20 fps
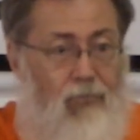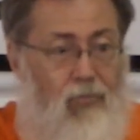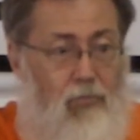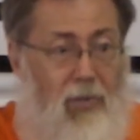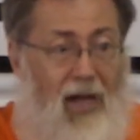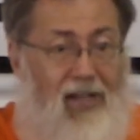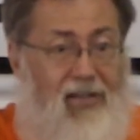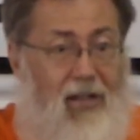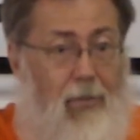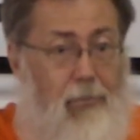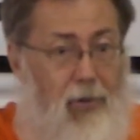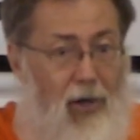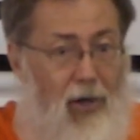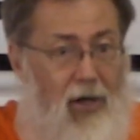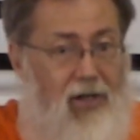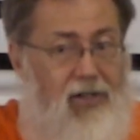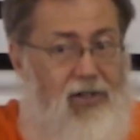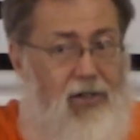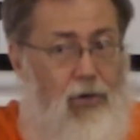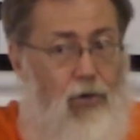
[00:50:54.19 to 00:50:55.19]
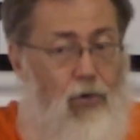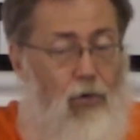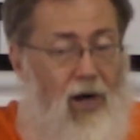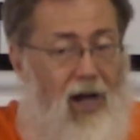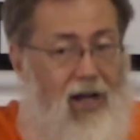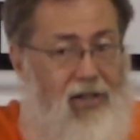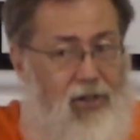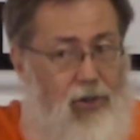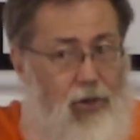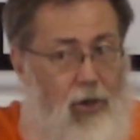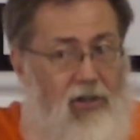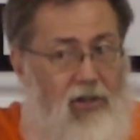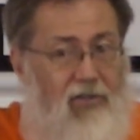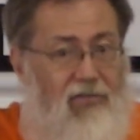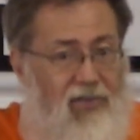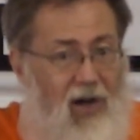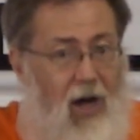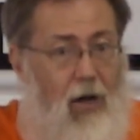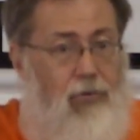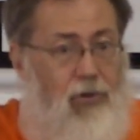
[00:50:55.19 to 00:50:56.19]
But the person who has not
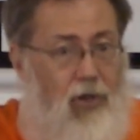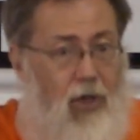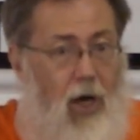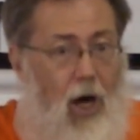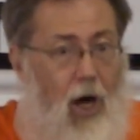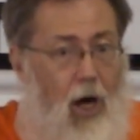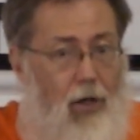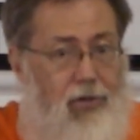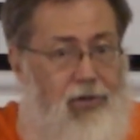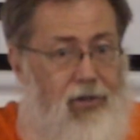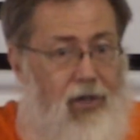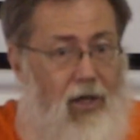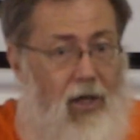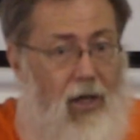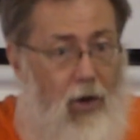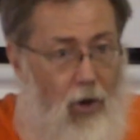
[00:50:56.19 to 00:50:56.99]
found God